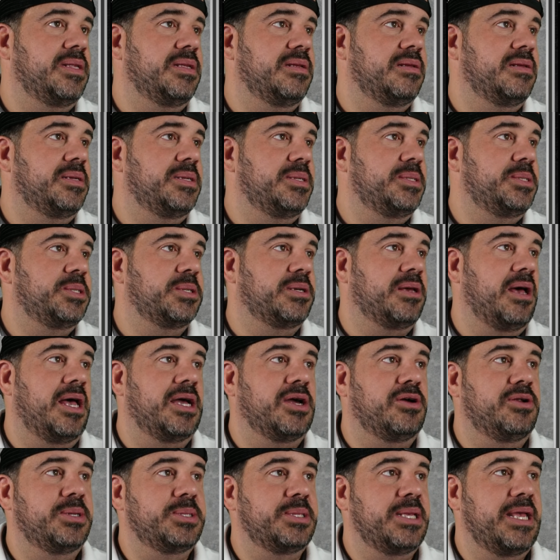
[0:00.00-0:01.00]

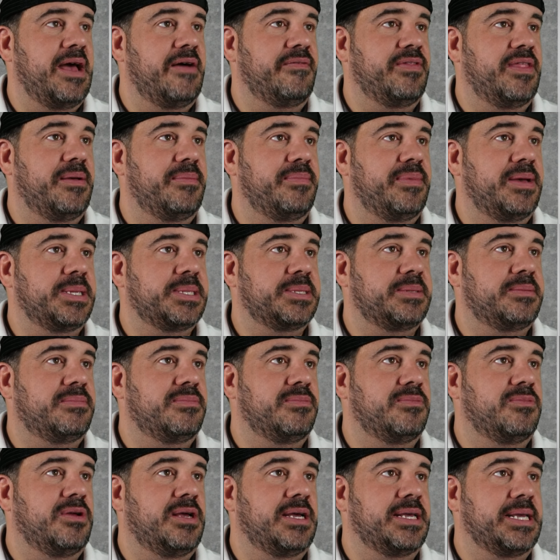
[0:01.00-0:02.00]
Chicago doesn't have that best.
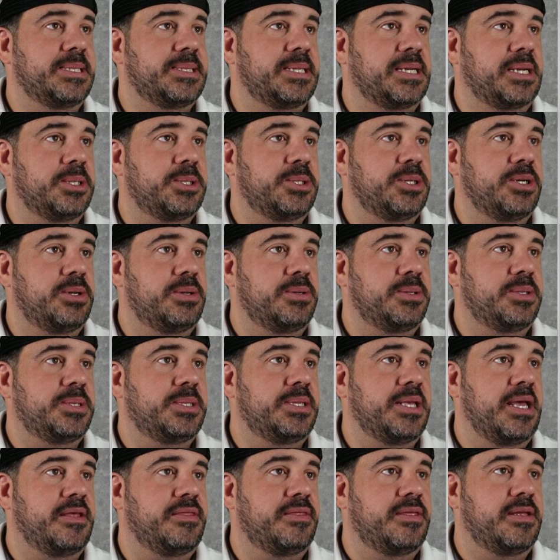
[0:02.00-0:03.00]
Well, I guess I could show you
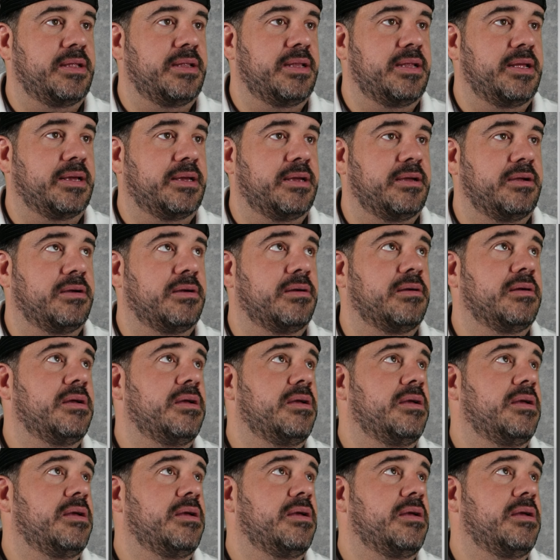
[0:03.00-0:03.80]
Seth and Nick here.